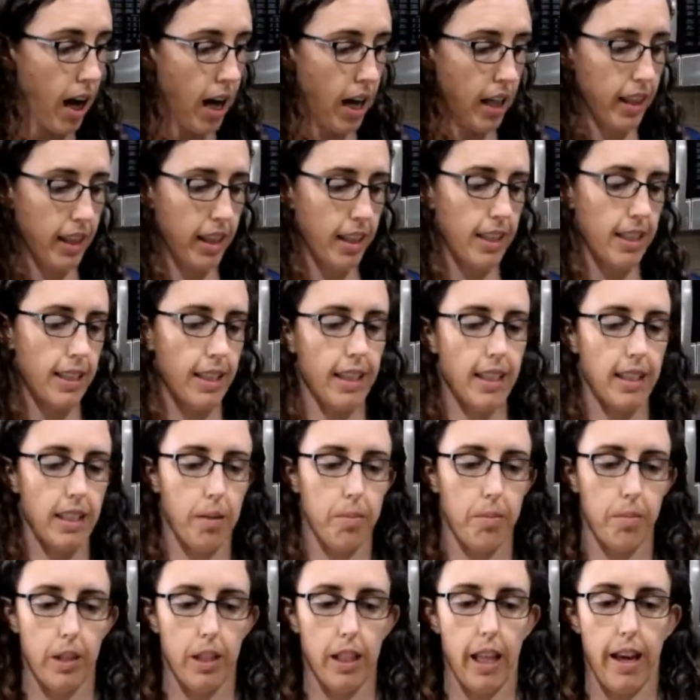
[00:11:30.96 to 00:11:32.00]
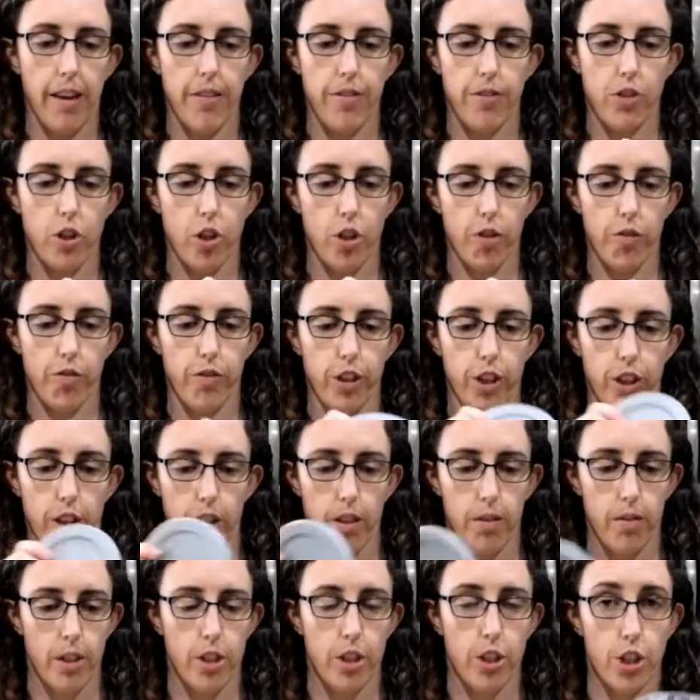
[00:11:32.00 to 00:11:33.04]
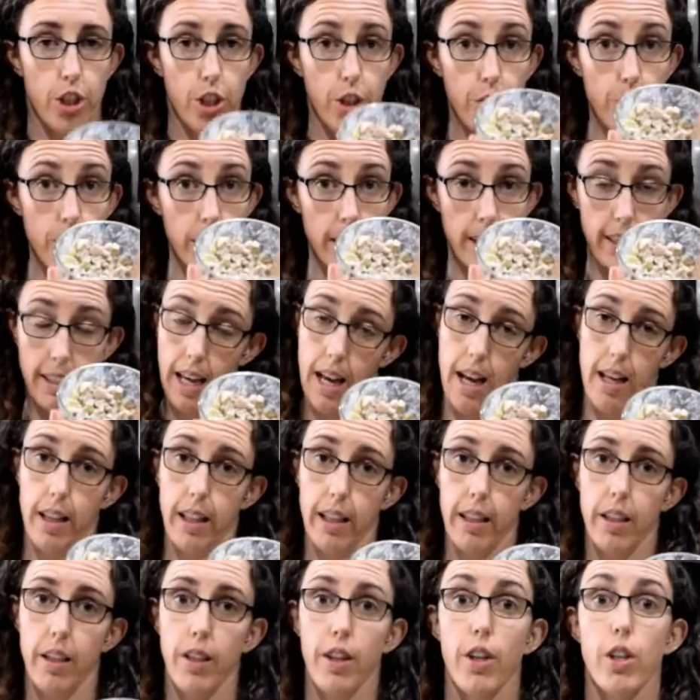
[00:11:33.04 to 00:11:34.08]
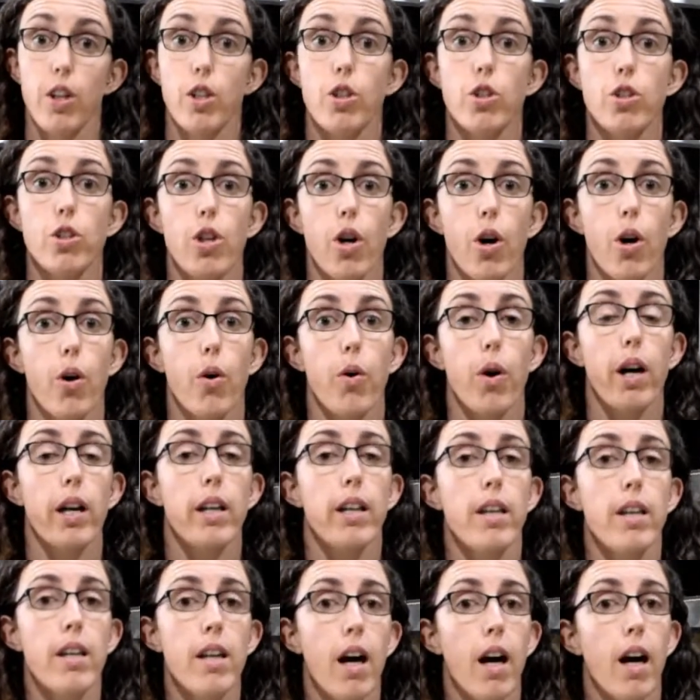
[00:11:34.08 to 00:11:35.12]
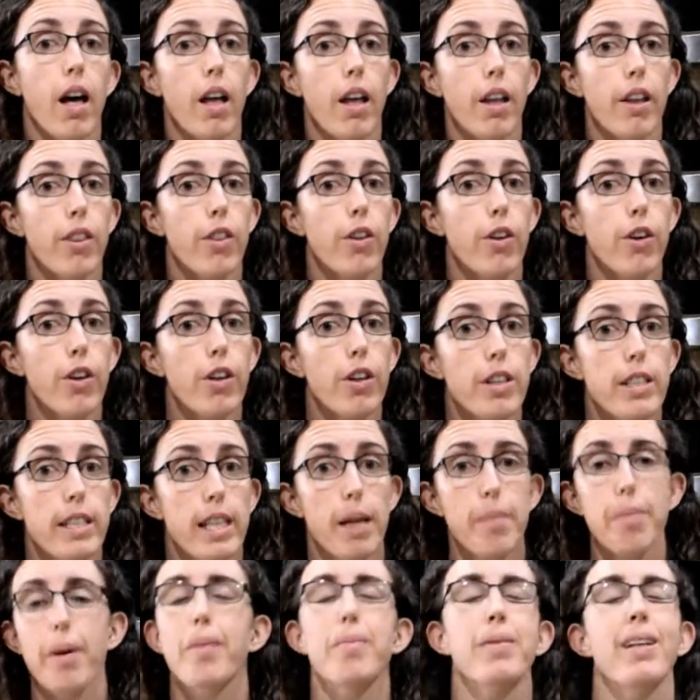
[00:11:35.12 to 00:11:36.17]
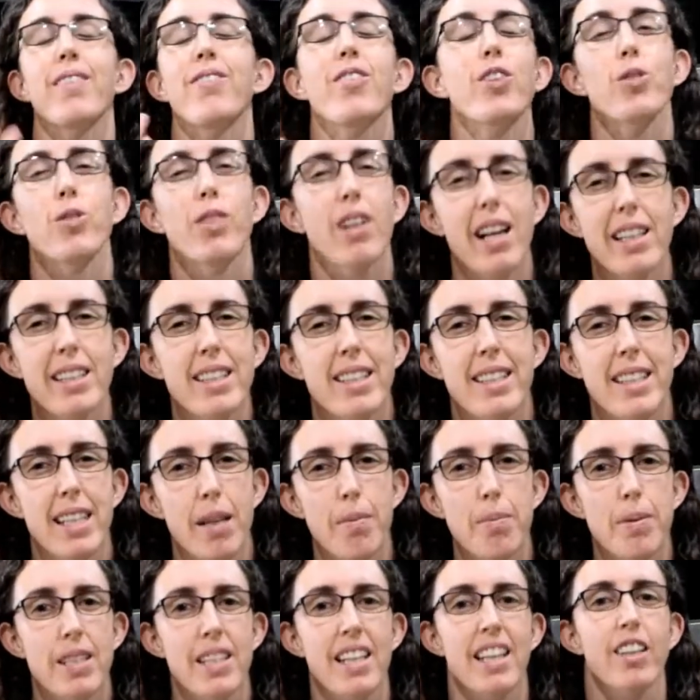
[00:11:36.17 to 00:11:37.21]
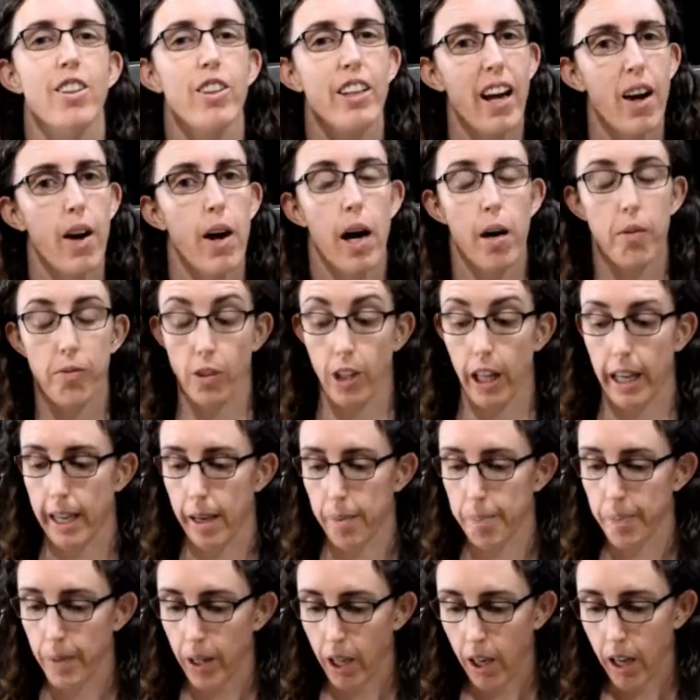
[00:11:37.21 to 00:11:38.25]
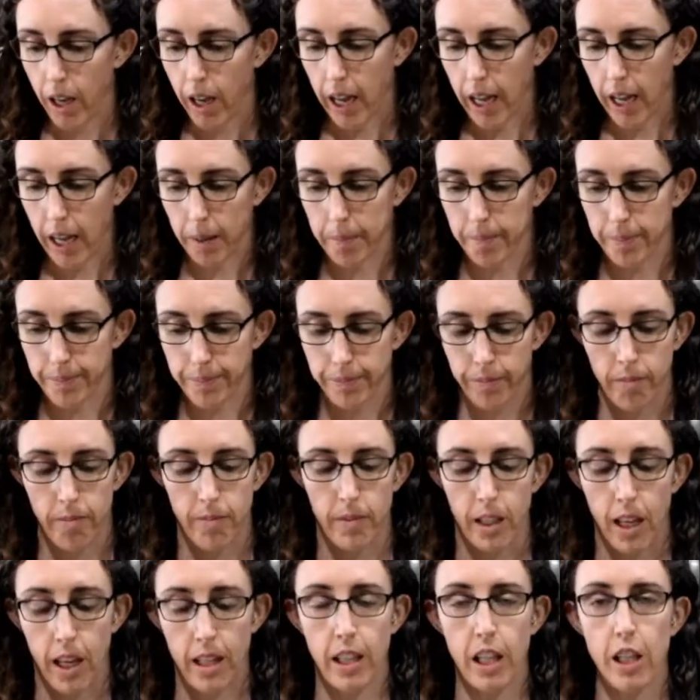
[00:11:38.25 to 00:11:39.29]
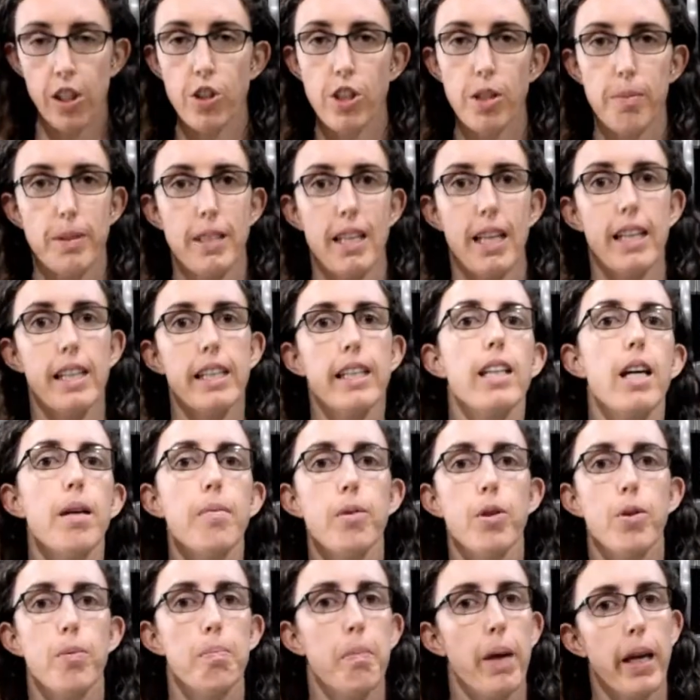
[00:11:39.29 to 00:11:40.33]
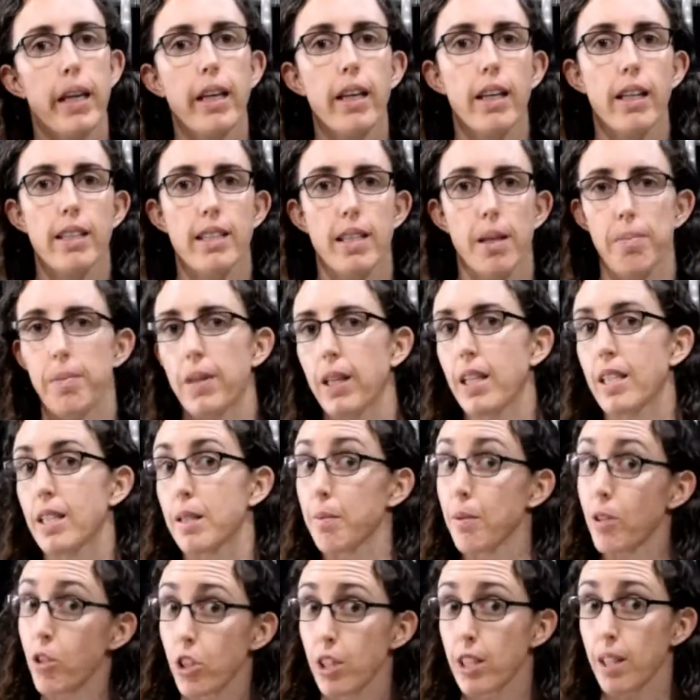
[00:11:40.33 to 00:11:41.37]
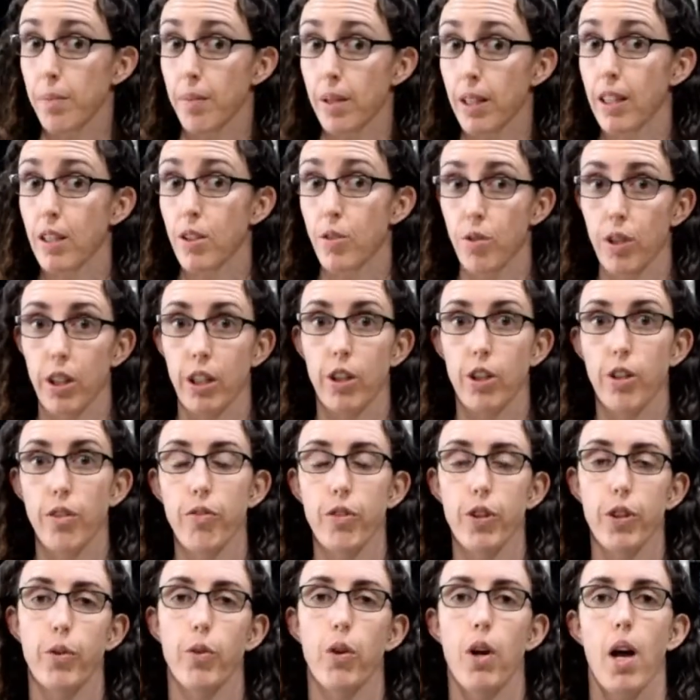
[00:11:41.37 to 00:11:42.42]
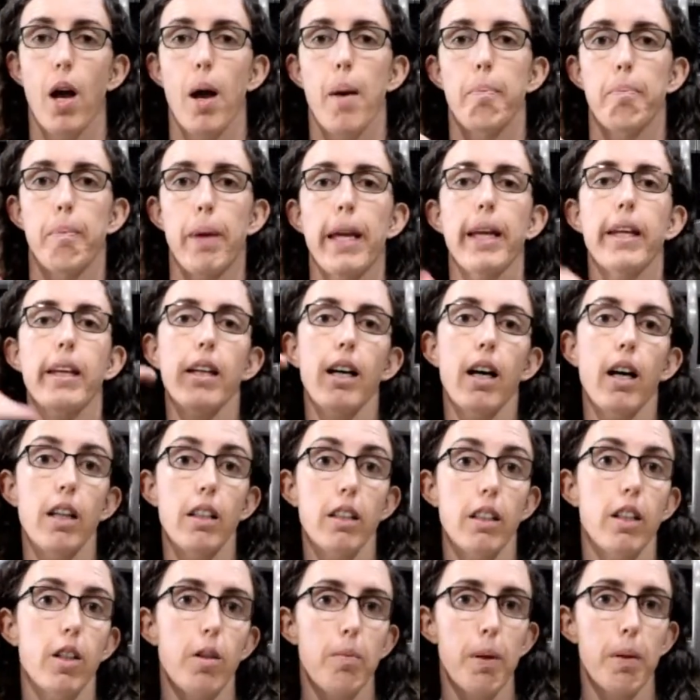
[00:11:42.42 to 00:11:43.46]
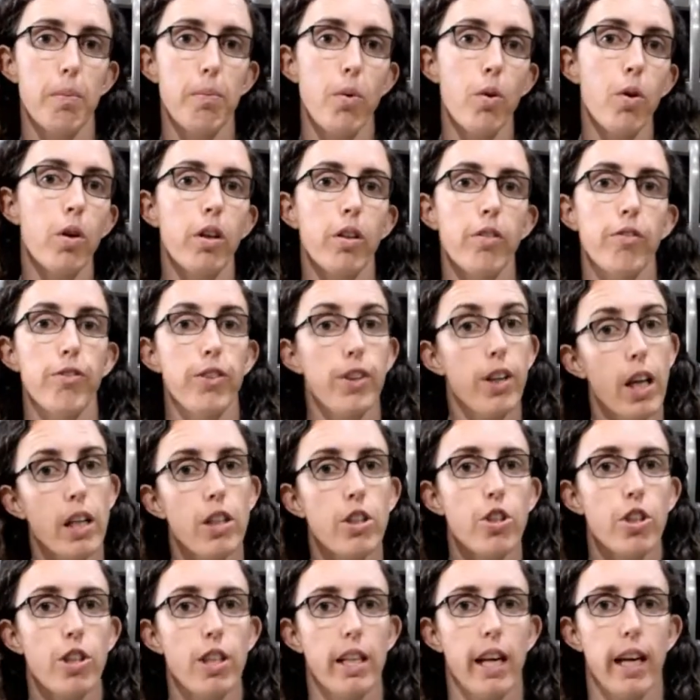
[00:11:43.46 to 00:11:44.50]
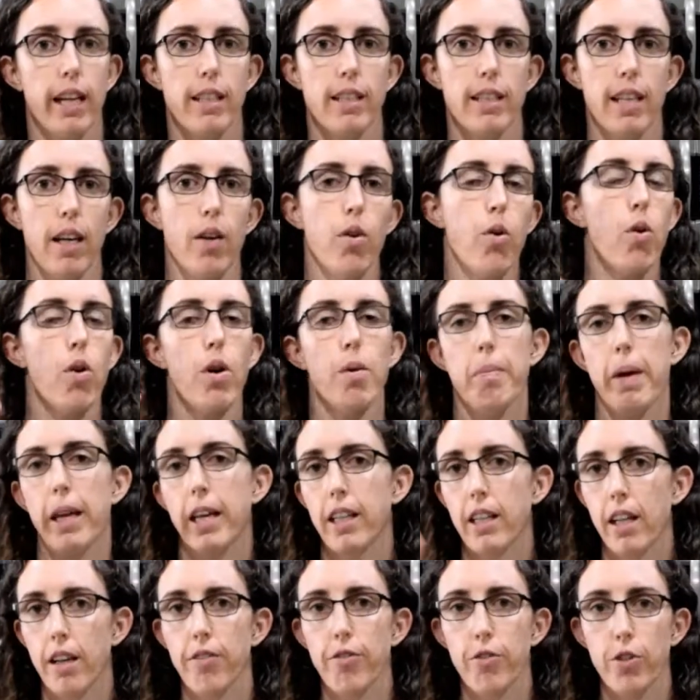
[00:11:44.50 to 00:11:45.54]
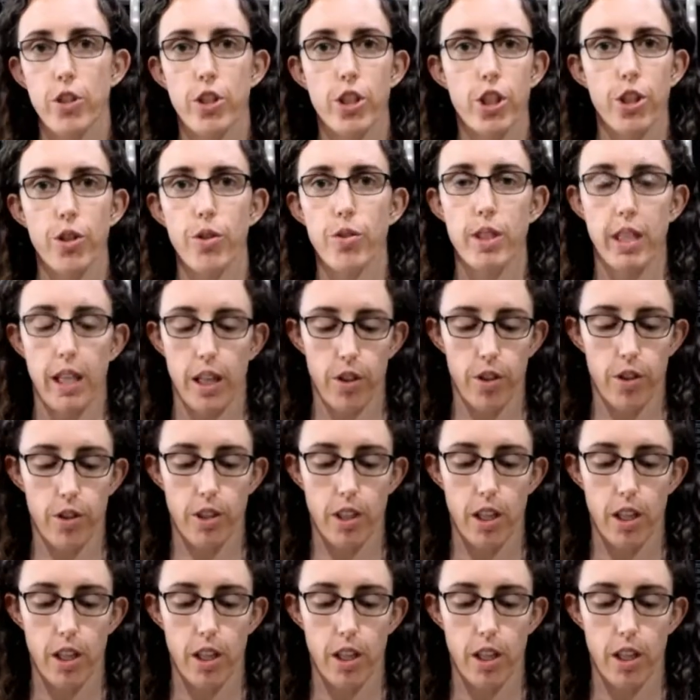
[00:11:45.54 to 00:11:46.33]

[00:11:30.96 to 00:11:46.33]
This is some leftover tuna salad. So another tip, I'm giving you lots of tips today. Look how helpful I am. Another tip is anytime you're making something, especially something that's really good for you, make a little bit more for lunch the next day, or make enough for 2 dinners.